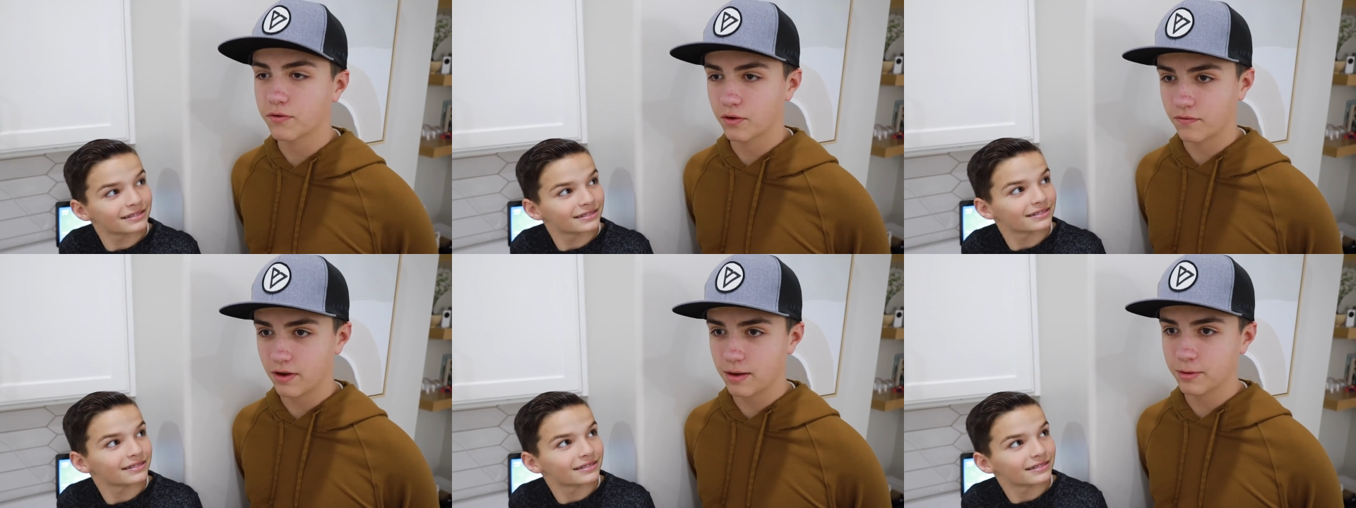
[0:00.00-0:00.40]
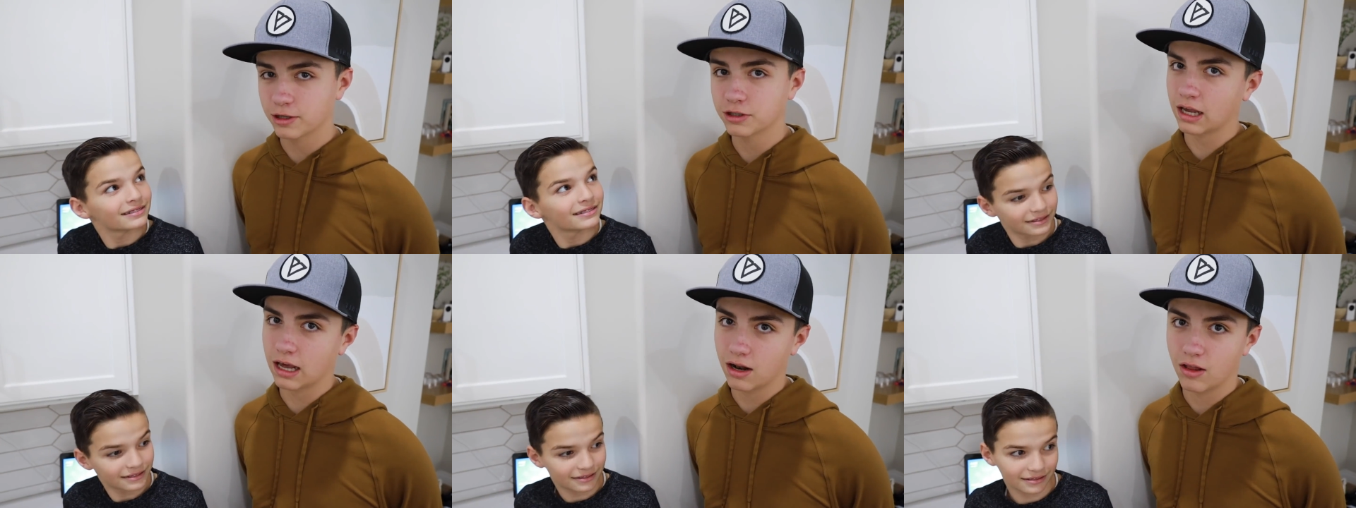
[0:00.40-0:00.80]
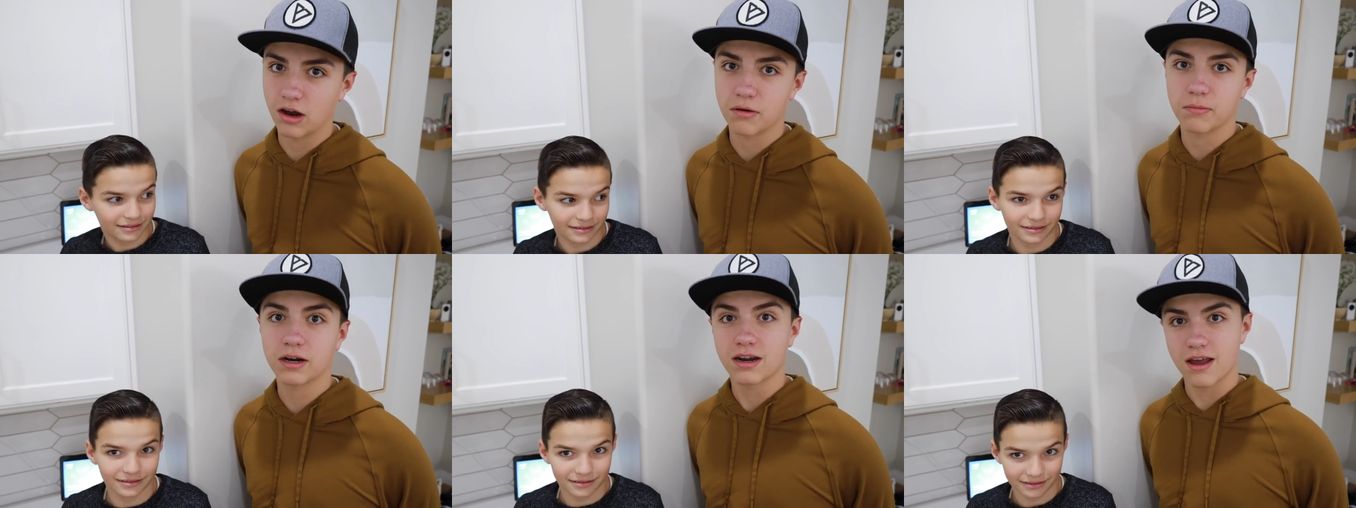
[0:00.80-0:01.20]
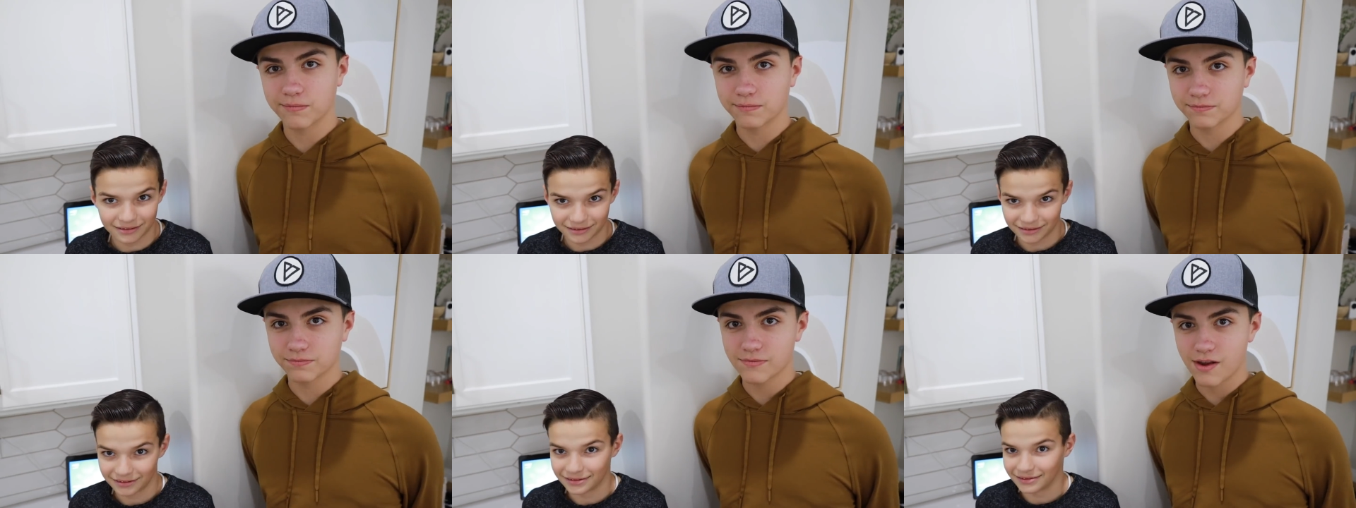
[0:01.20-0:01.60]
Speaker 1: if you're famous, you get a lot of money. So
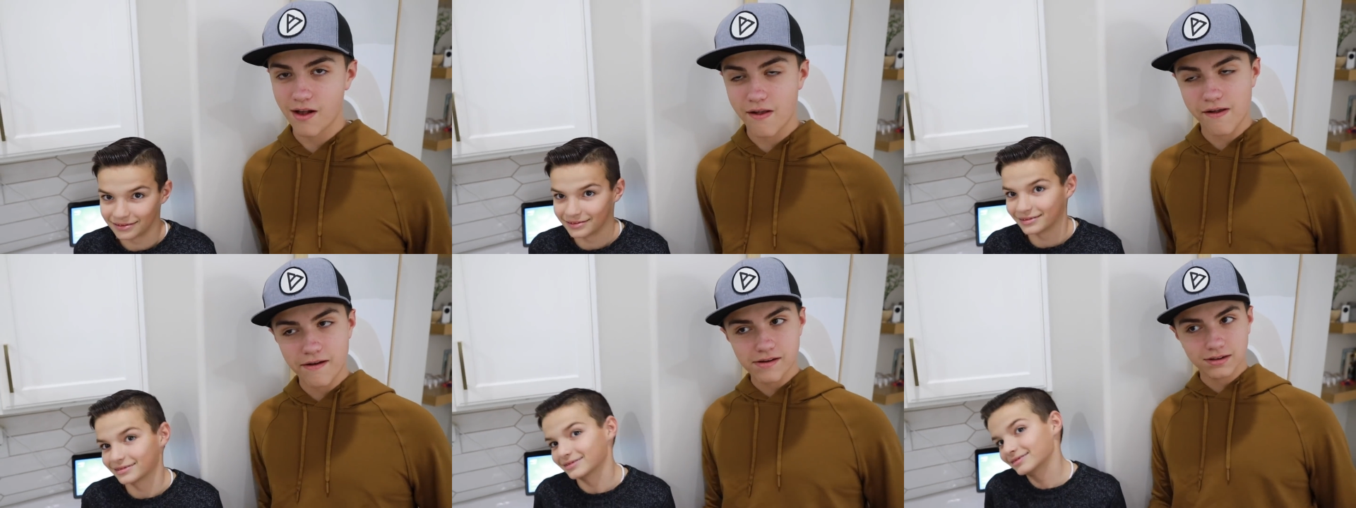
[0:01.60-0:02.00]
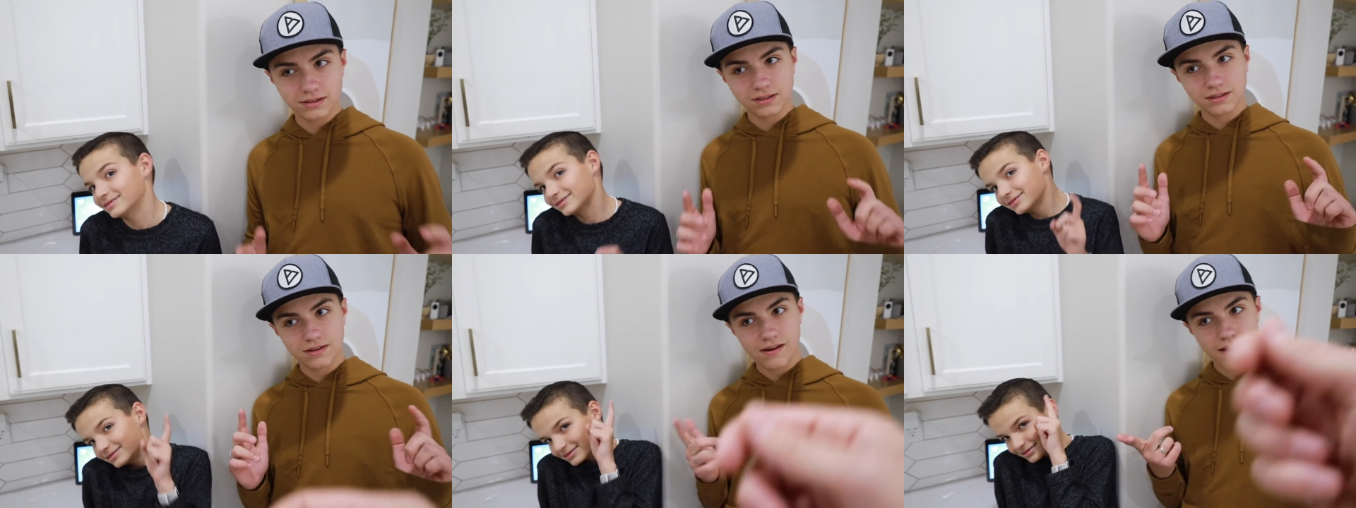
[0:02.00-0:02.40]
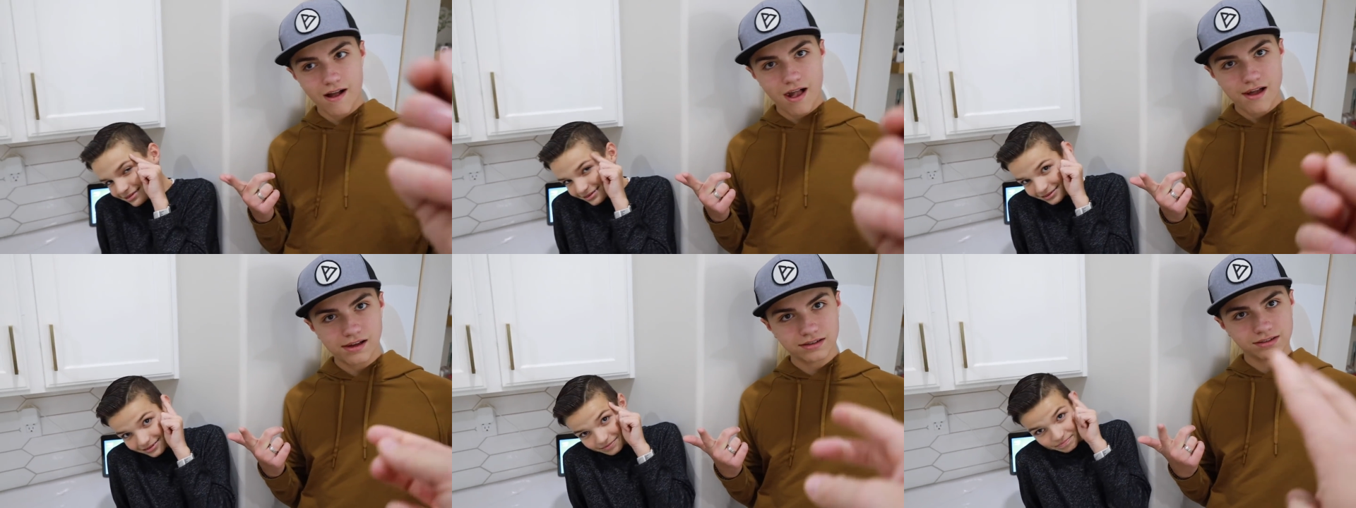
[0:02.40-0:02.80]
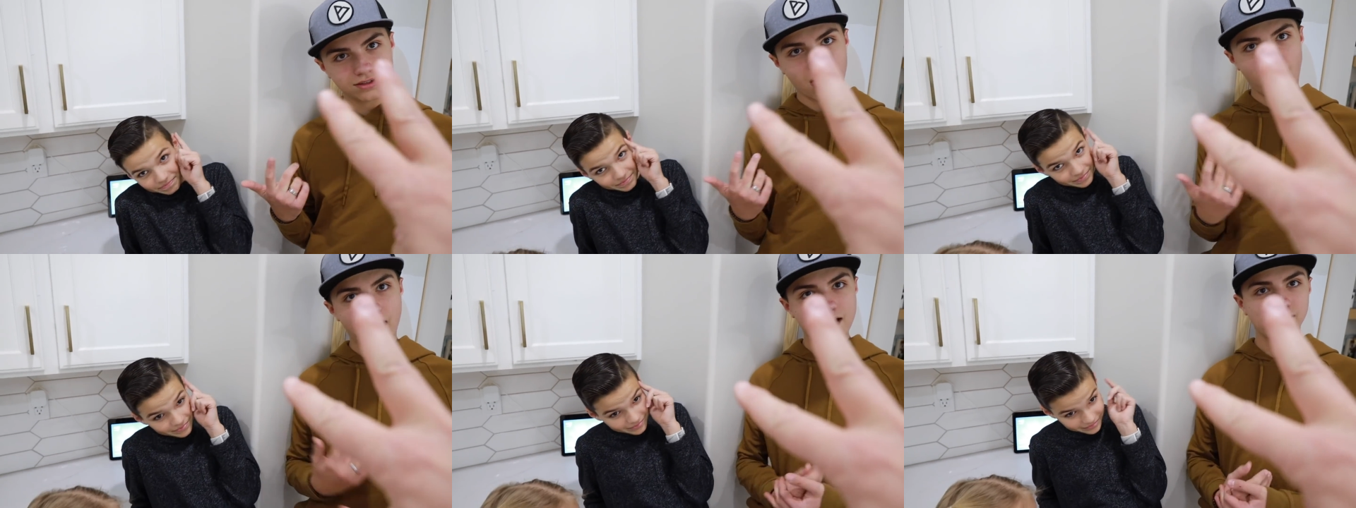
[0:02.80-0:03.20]
if you're famous, you could then become rich and then you
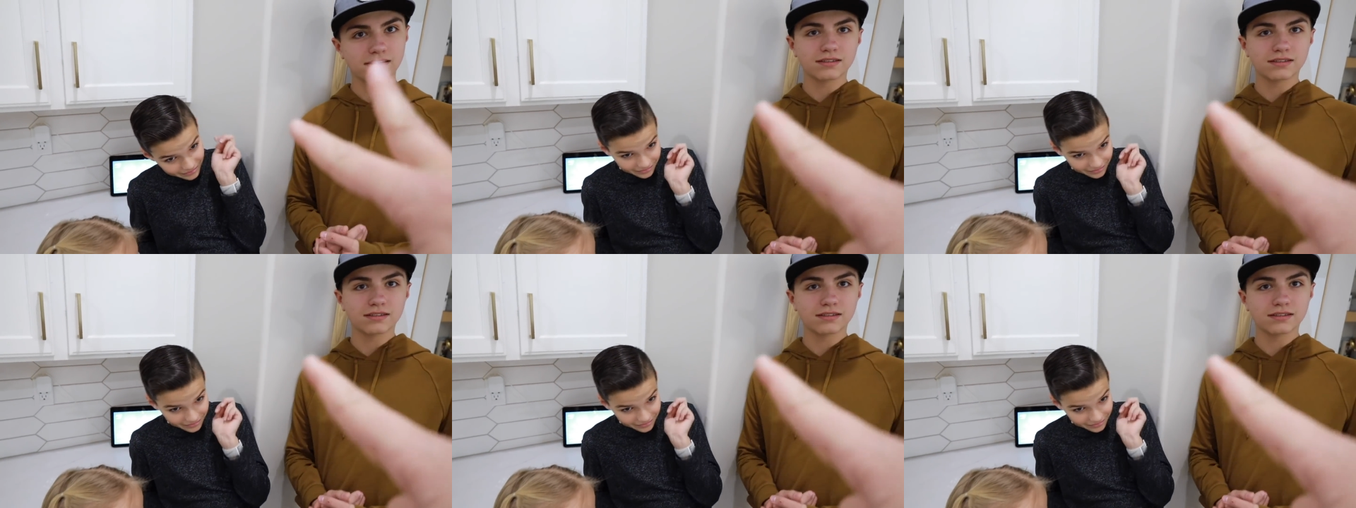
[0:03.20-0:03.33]
have